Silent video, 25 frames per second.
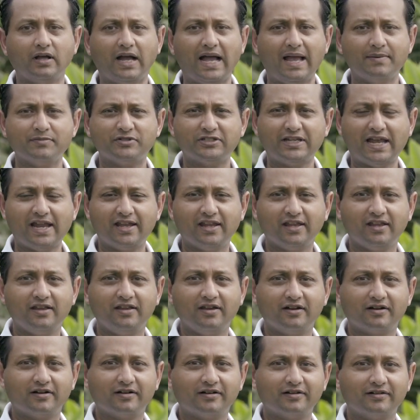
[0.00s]
I'm standing
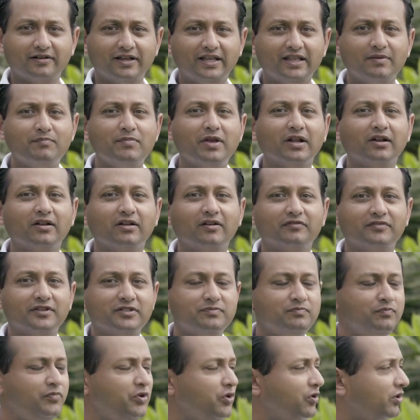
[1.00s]
here in the middle of this
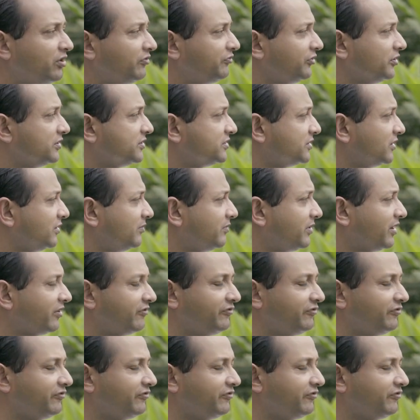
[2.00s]
beautiful turmeric